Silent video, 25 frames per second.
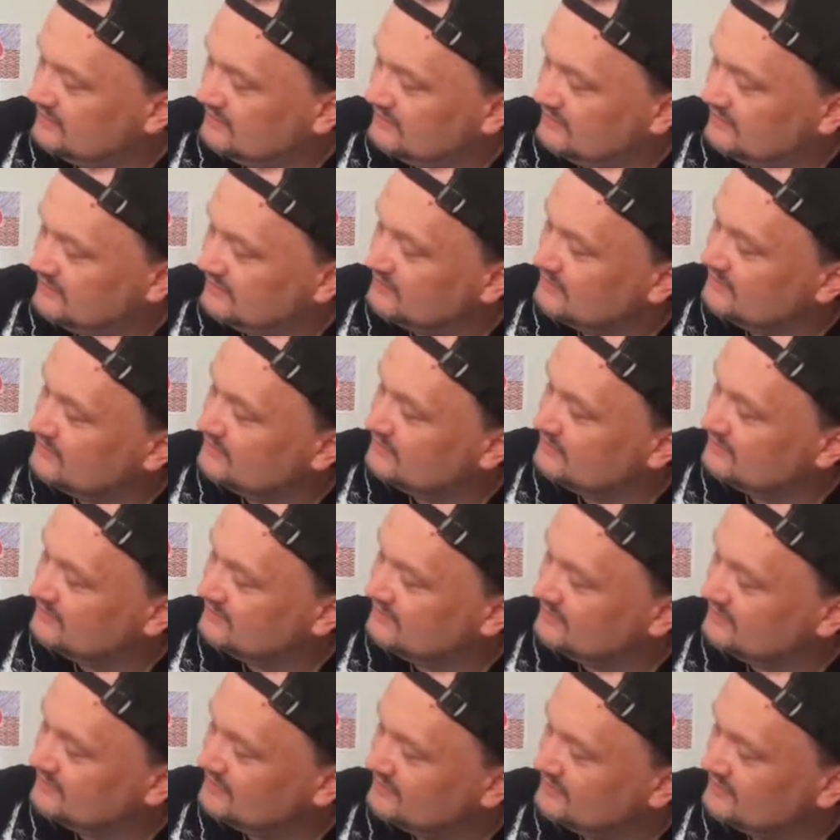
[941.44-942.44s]
there we go.
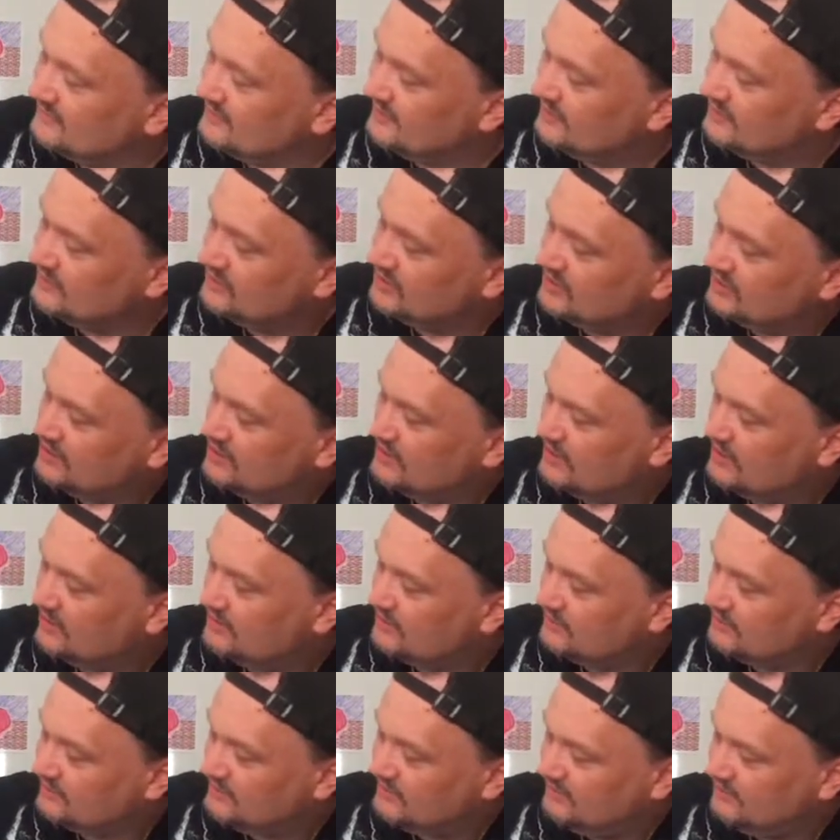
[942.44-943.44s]
You got a
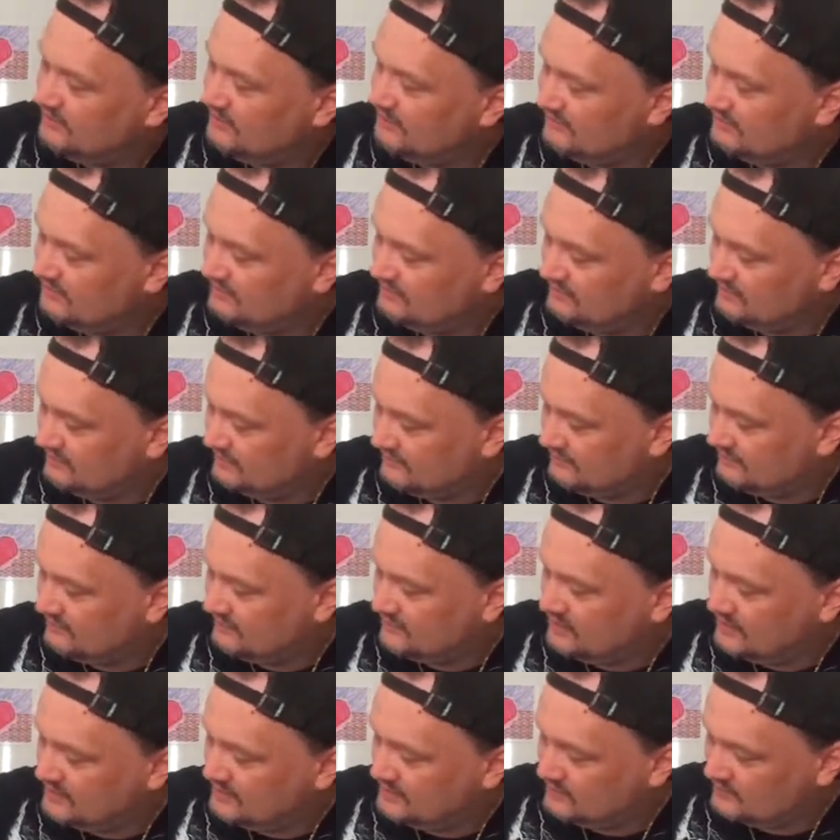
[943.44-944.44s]
cherry and
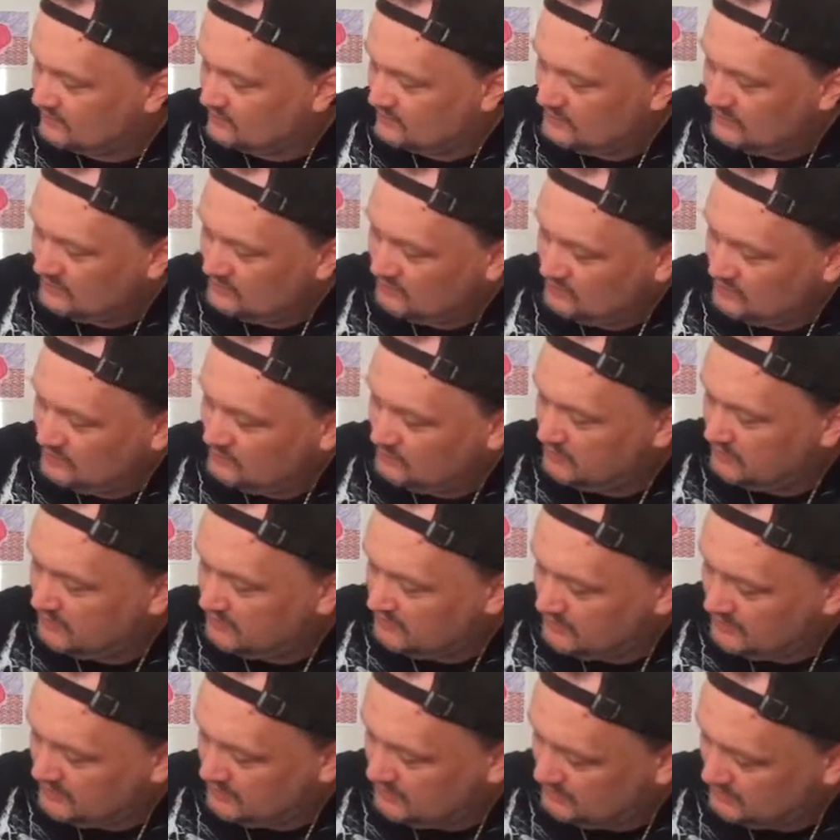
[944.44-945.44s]
your ice cream and
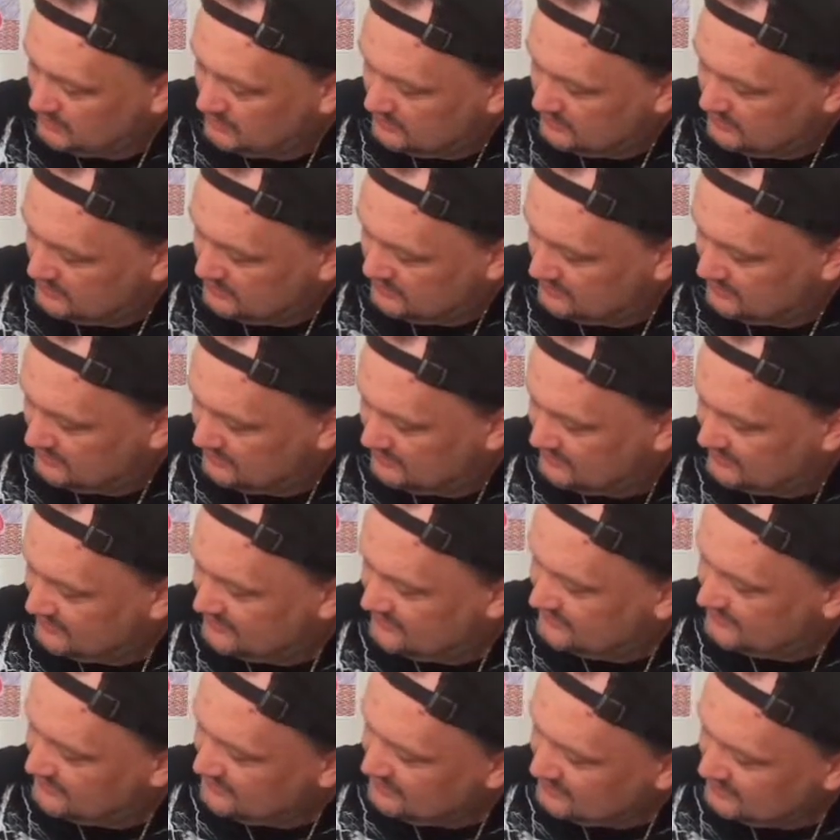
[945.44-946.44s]
your bananas.
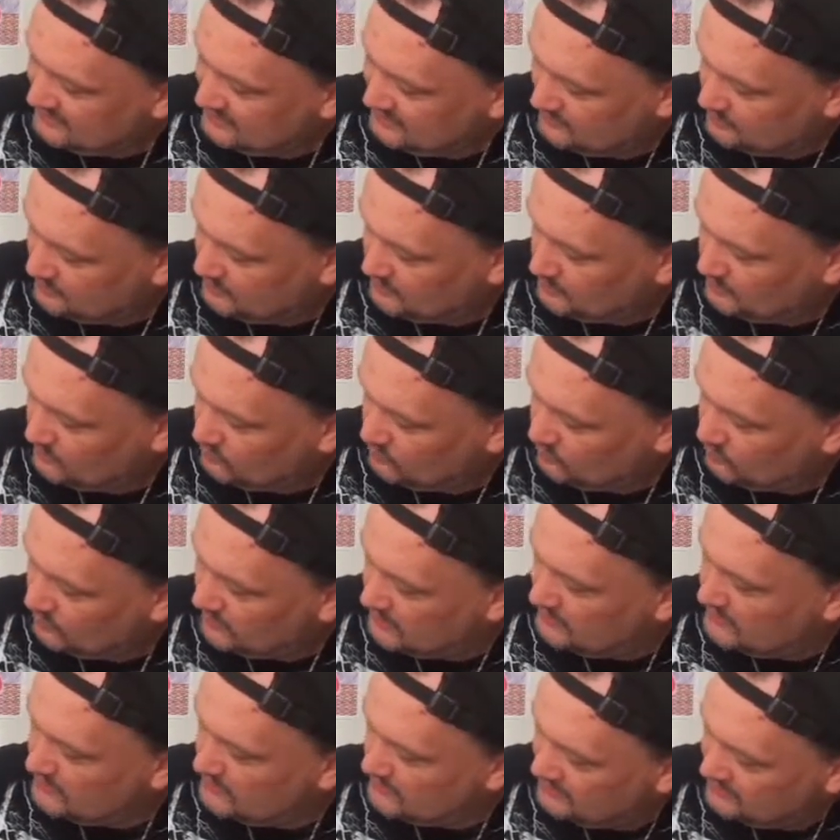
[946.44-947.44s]

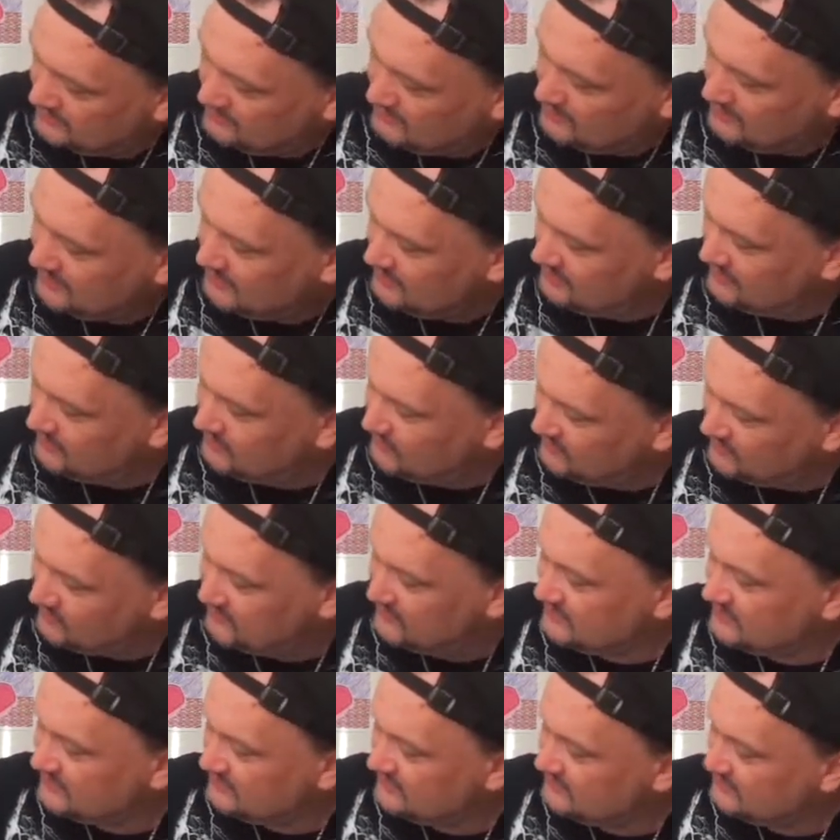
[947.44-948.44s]
Spoon ready and eating
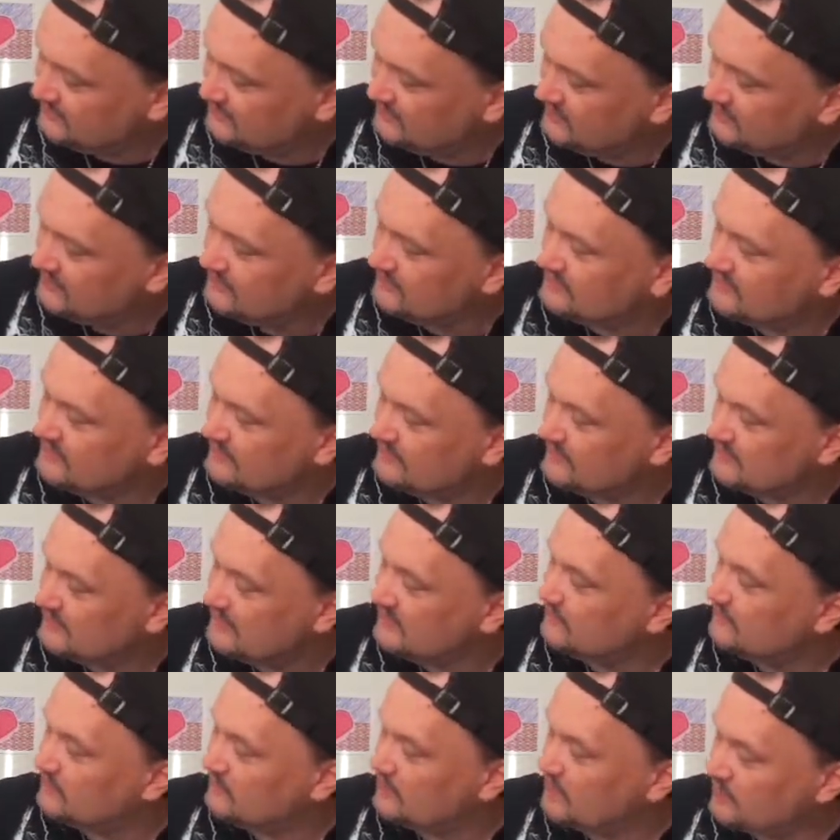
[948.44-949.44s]
all that and everything. So
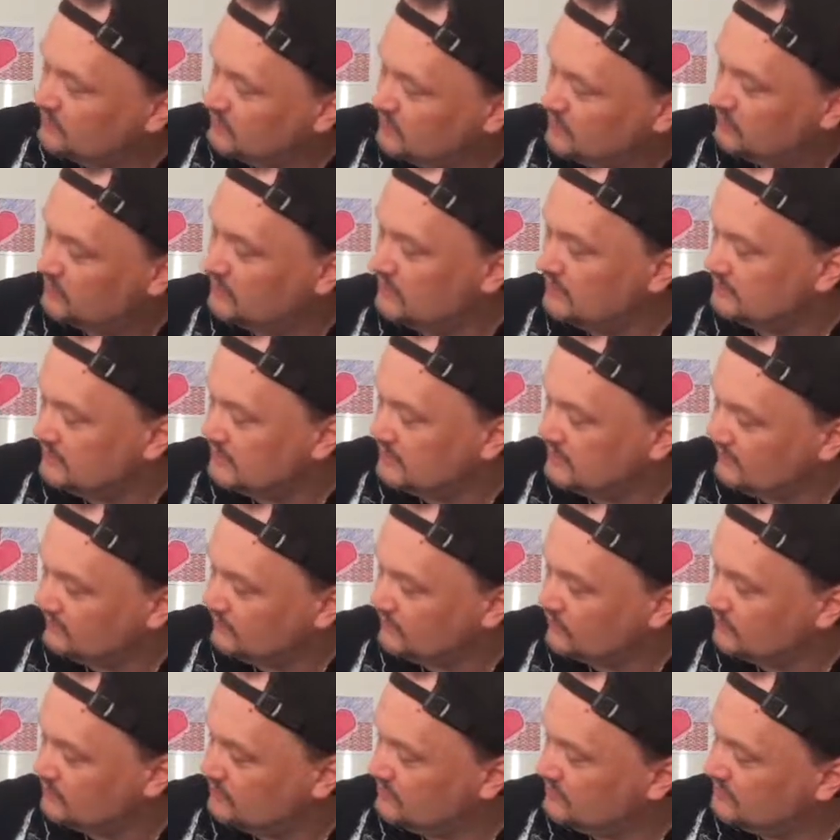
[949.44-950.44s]
you have to have a lot of people eat
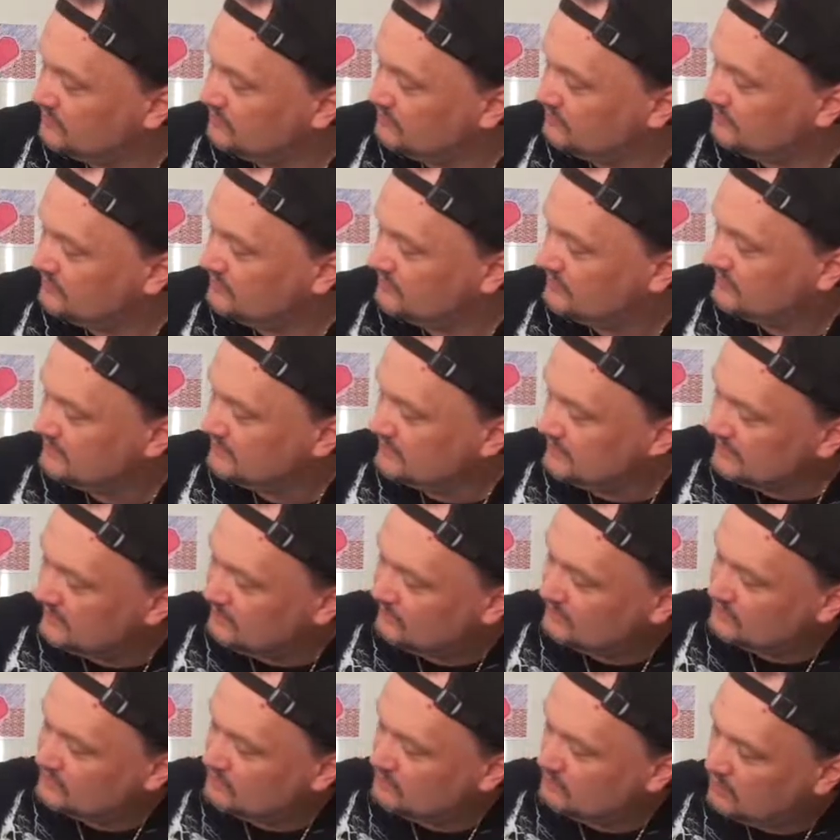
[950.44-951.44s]
that for you.
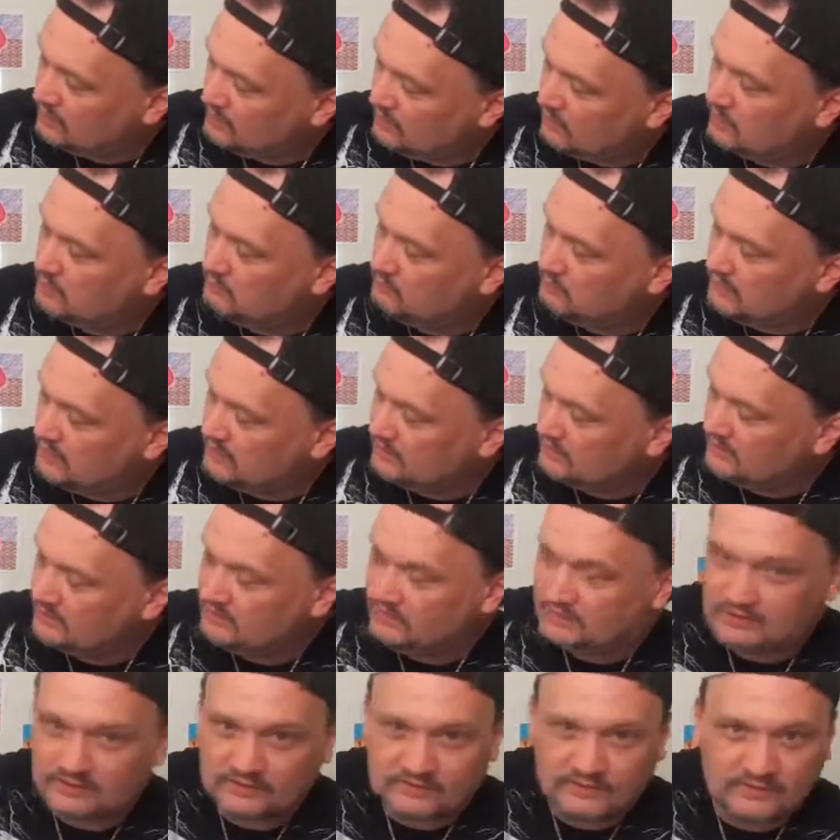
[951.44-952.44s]
Even somebody already
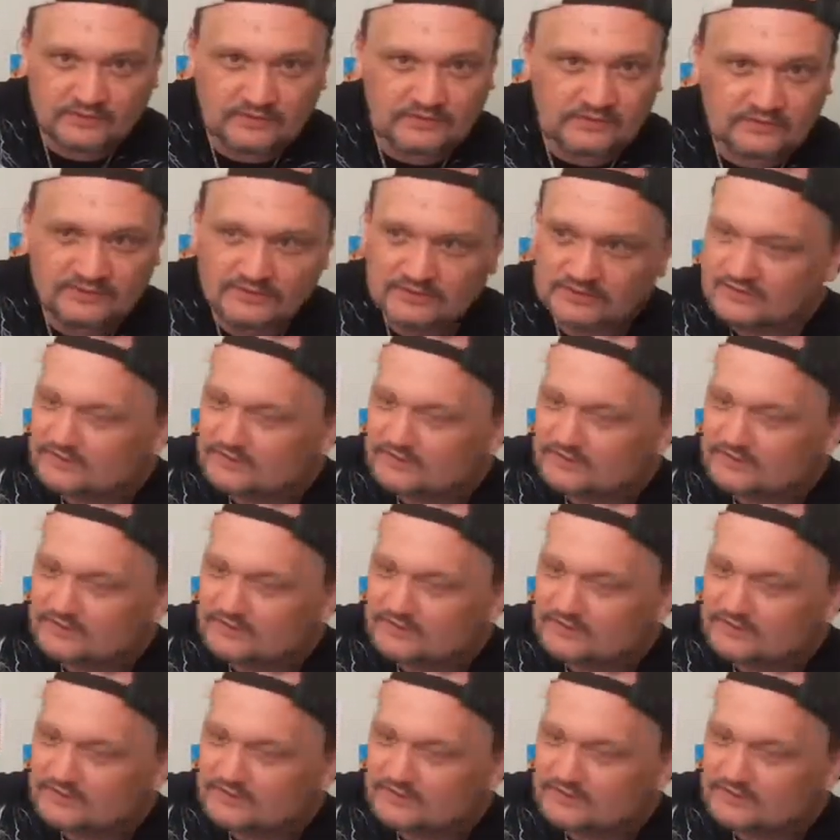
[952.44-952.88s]
bit and